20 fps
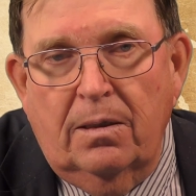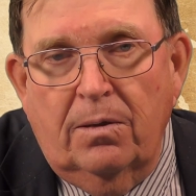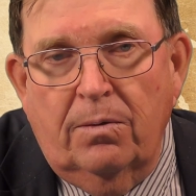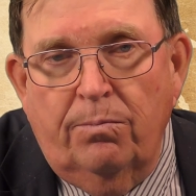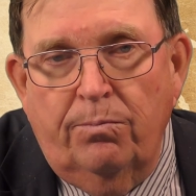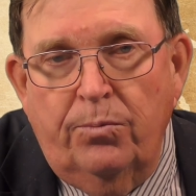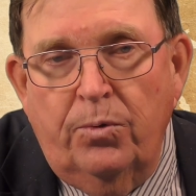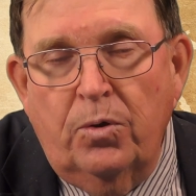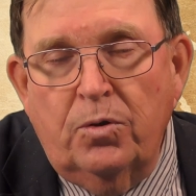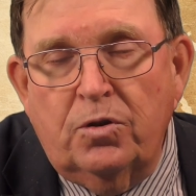
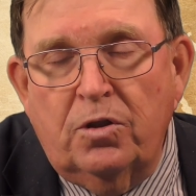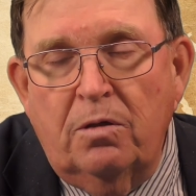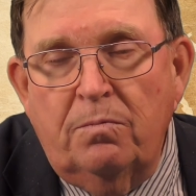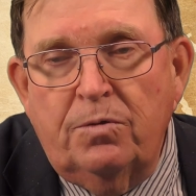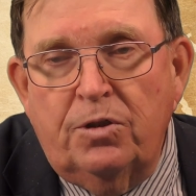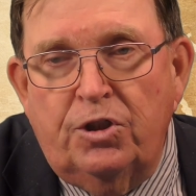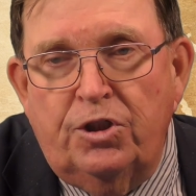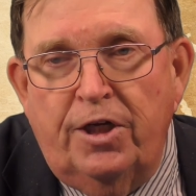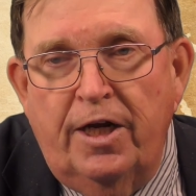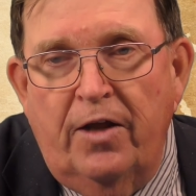Muslims
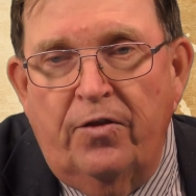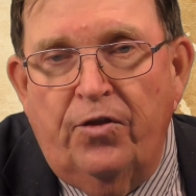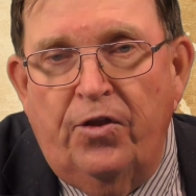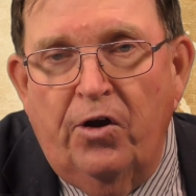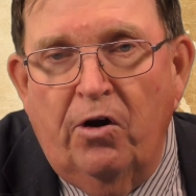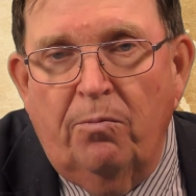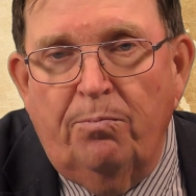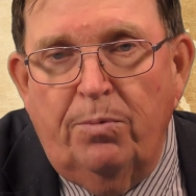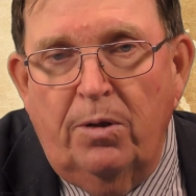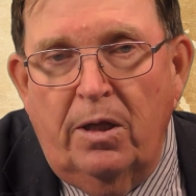shed
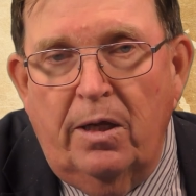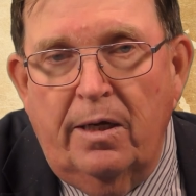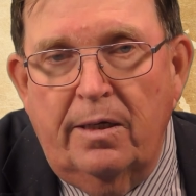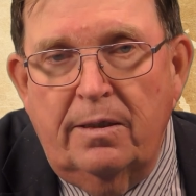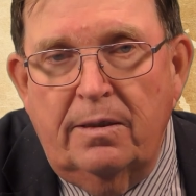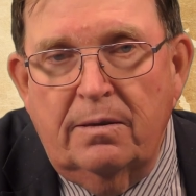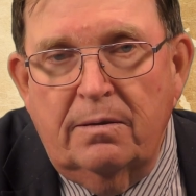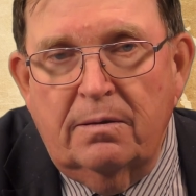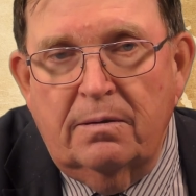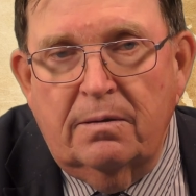their blood,